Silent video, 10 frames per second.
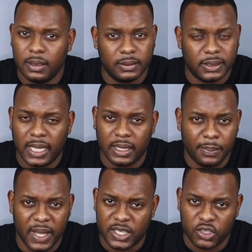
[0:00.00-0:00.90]
It's not the
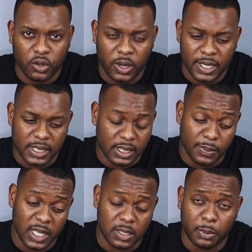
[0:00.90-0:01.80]
best choice. It's
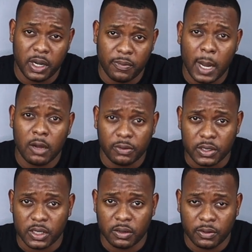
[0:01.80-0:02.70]
a pretty powerful
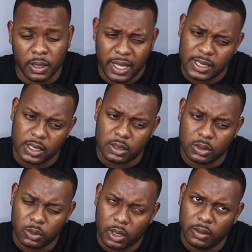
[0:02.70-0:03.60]
servo. I think it's a
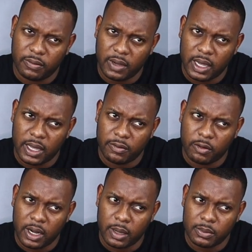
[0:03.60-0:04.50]
25
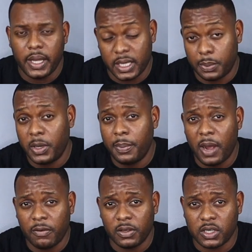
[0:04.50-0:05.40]
grams. It's a pretty
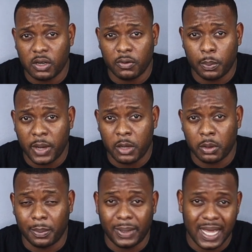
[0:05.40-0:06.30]
powerful servo paired
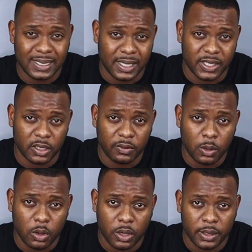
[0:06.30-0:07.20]
with a plastic
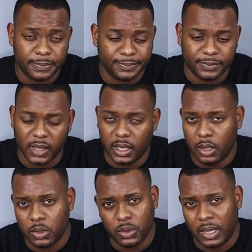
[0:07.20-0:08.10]
servo horn.
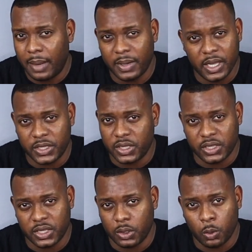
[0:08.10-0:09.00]
Those two combinations
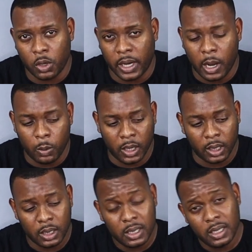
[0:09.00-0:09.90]
just don't work out
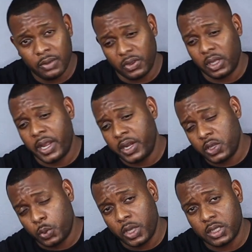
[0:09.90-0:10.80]
well. If you look at
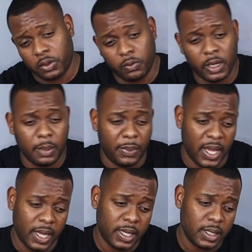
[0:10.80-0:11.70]
these wheels are really
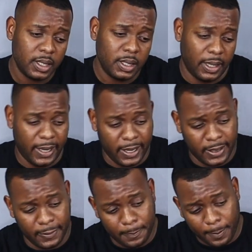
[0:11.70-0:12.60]
big,
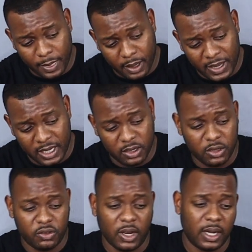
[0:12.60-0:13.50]
and
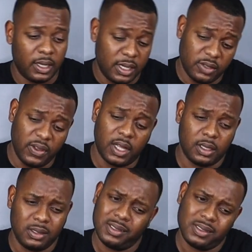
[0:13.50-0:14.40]
this
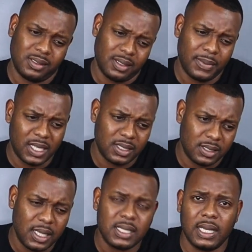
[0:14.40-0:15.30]
vehicle is,
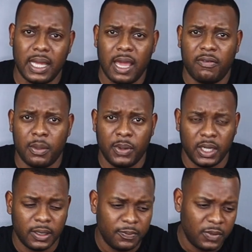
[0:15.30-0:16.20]
it's decently heavy,
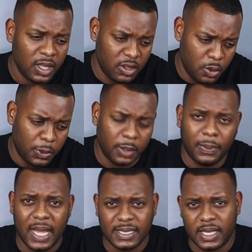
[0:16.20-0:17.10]
but you put a
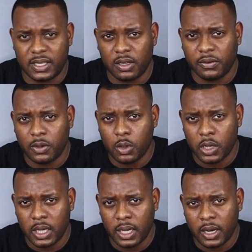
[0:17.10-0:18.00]
plastic servo
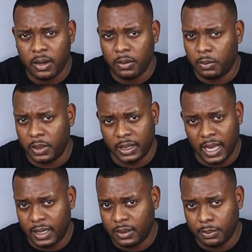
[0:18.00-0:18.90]
horn in there with
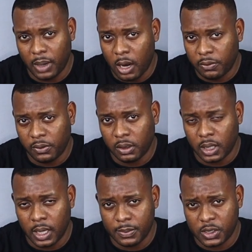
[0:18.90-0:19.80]
that
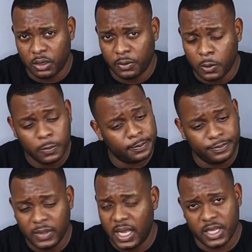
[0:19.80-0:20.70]
powerful servo,
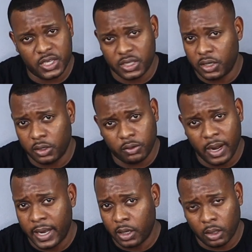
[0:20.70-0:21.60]
it's just gonna
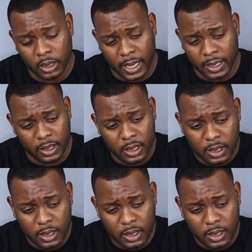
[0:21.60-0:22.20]
grind all that